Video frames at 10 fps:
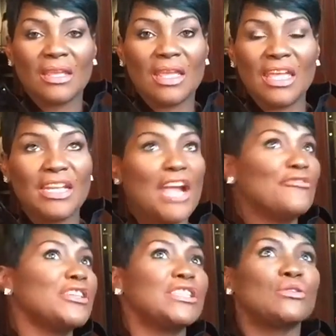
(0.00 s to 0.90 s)
in
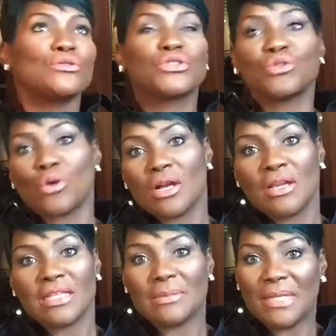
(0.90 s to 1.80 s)
every single
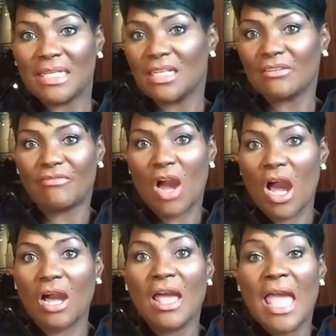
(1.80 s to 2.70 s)
store at the beginning of
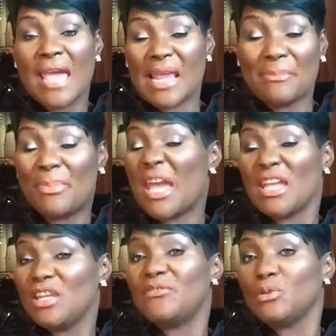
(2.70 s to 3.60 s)
fall. And I
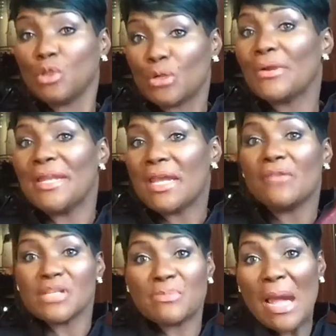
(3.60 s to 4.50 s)
bet if you look right now,
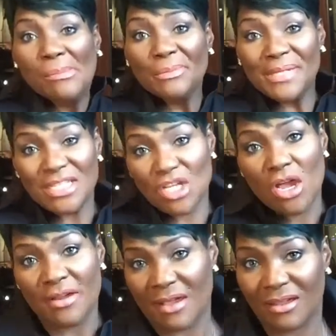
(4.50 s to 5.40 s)
there's probably a
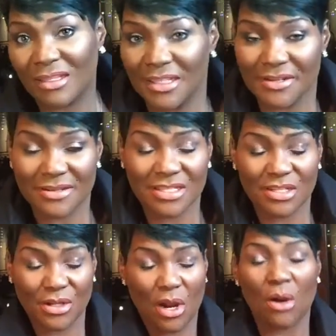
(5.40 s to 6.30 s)
ton on clearance,
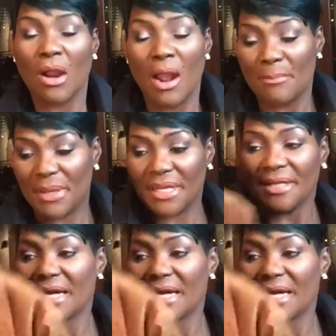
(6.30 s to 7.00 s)
you know. But